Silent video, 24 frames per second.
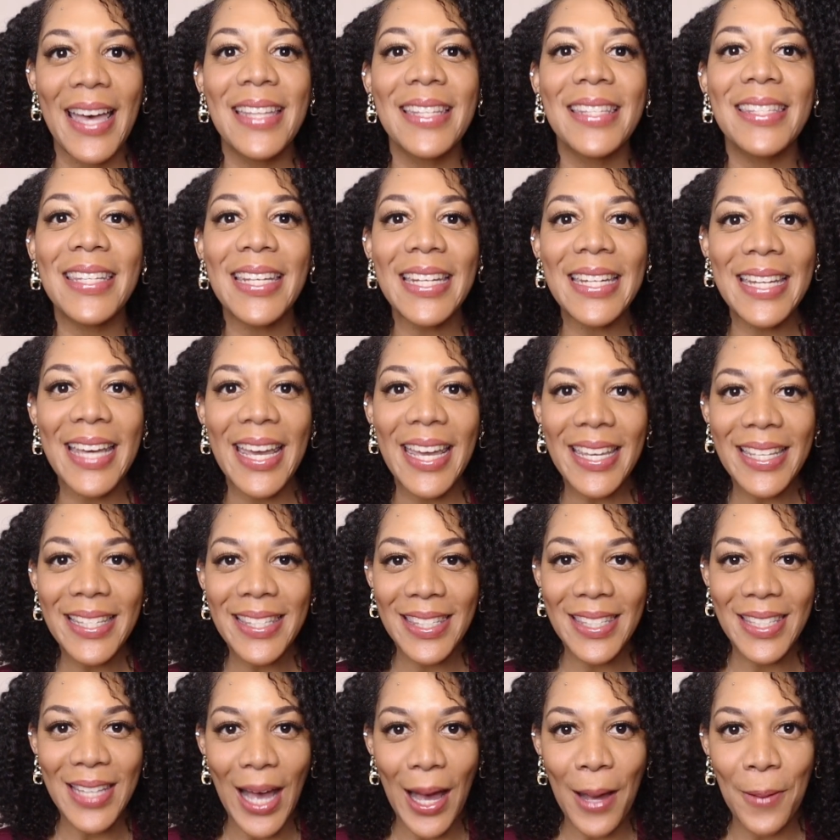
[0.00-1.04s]

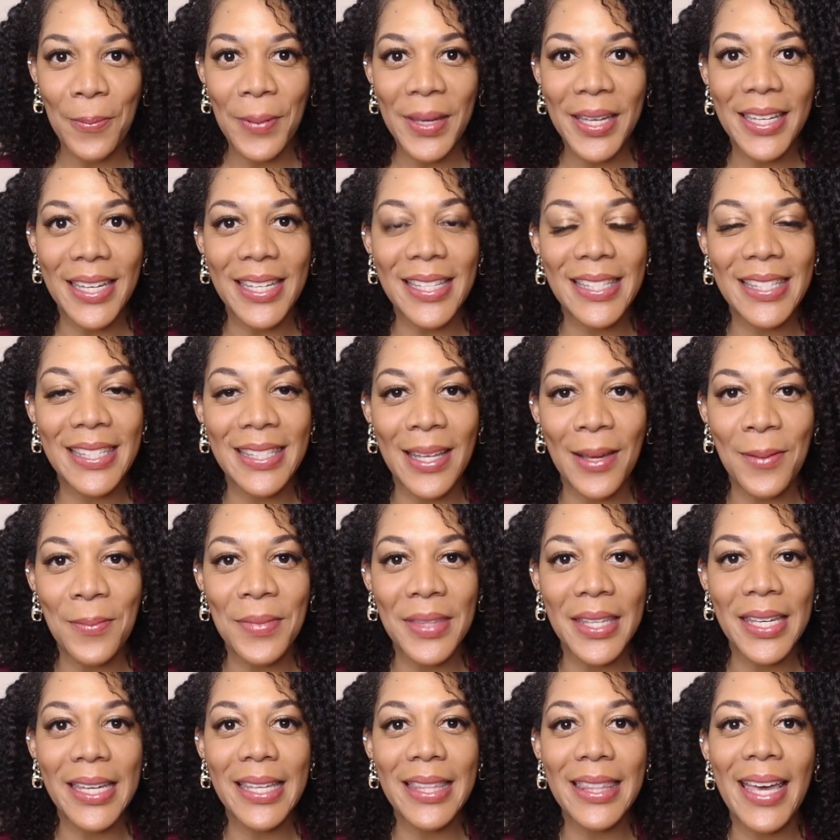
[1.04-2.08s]
Today's topic is
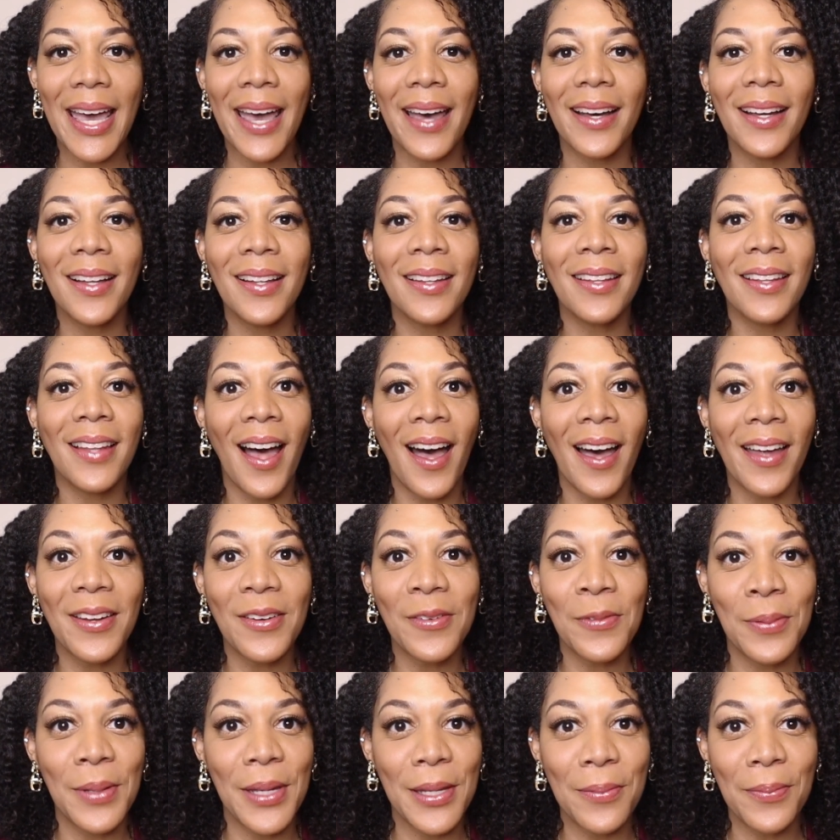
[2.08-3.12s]
something that a lot
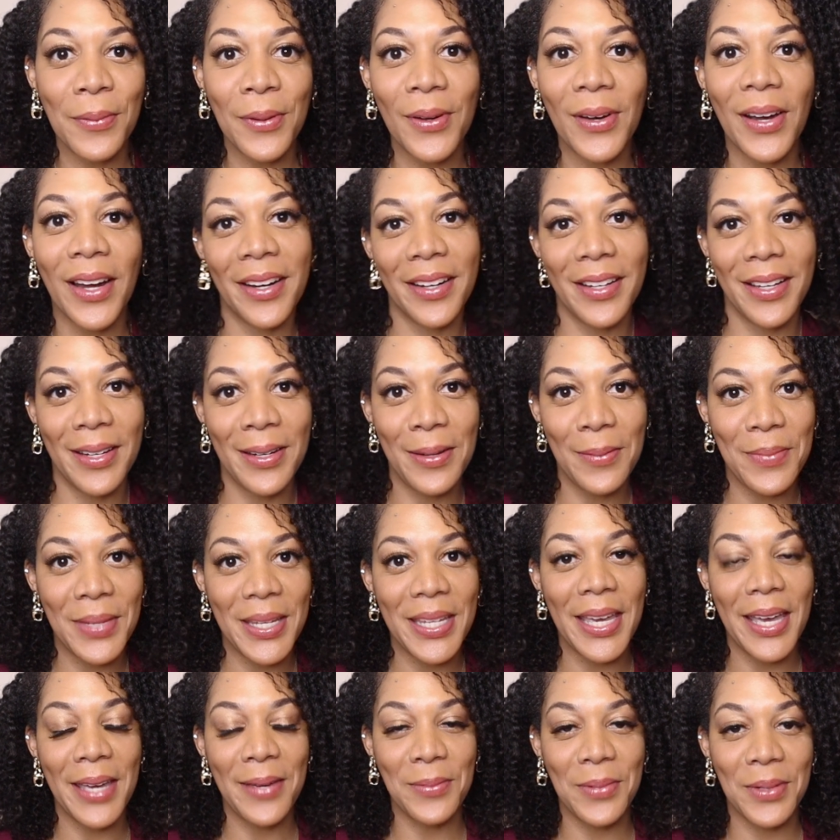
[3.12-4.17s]
of people are going to
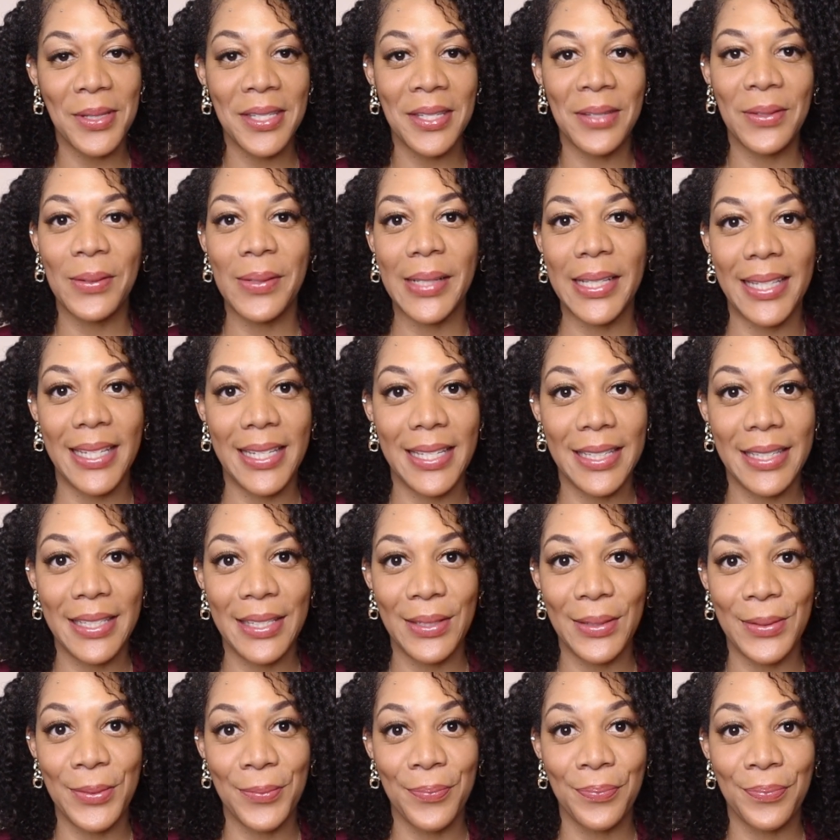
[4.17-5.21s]
be able to relate
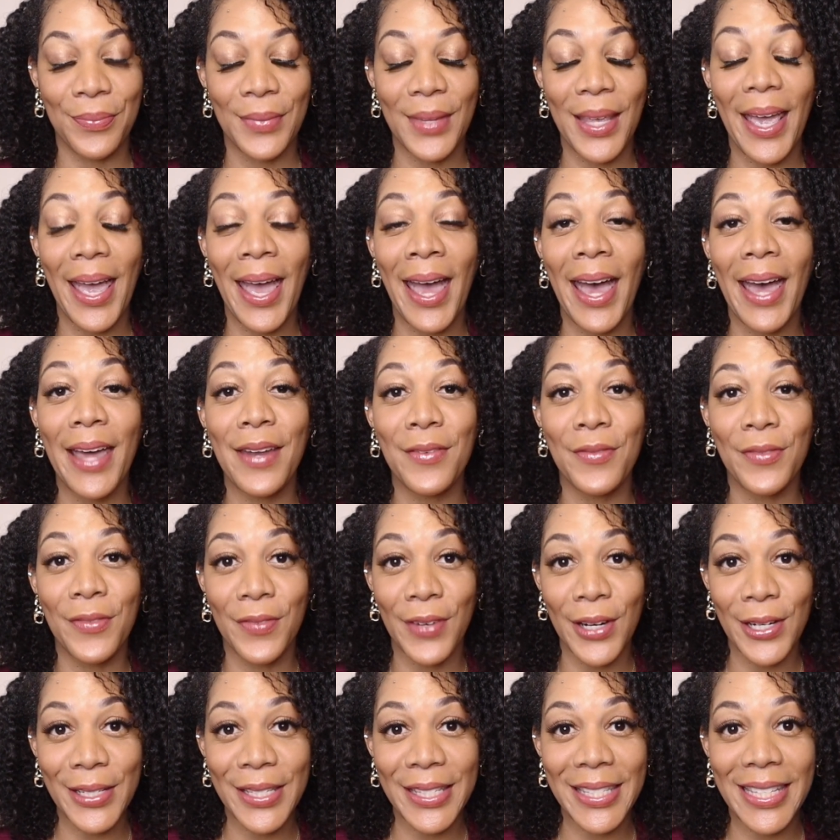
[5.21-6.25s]
to:
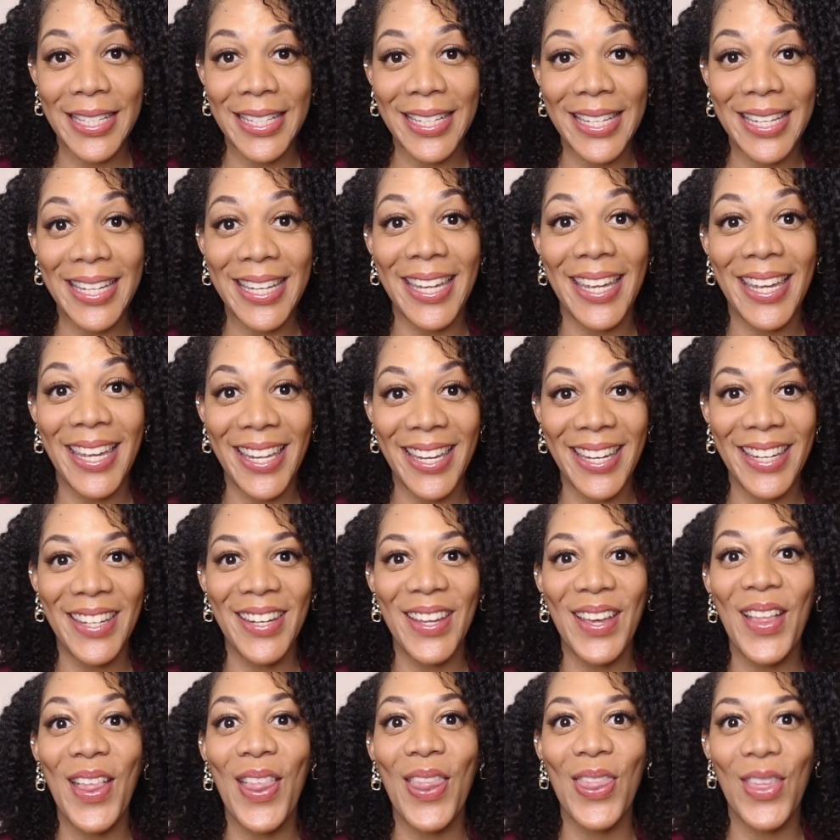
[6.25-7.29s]
adversity in
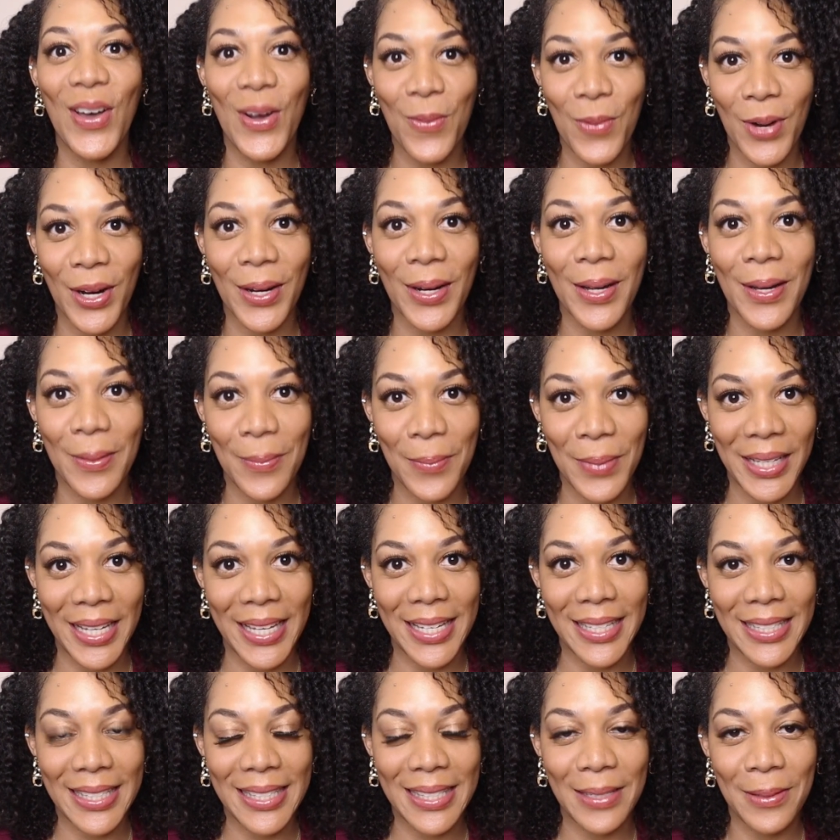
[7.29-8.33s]
the
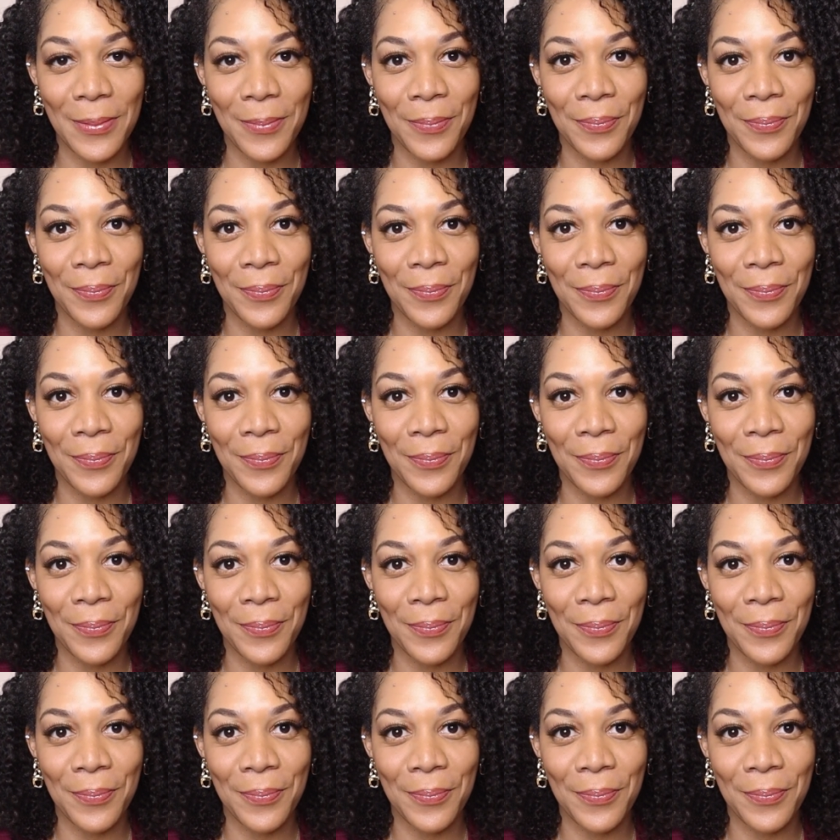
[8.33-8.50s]
workplace.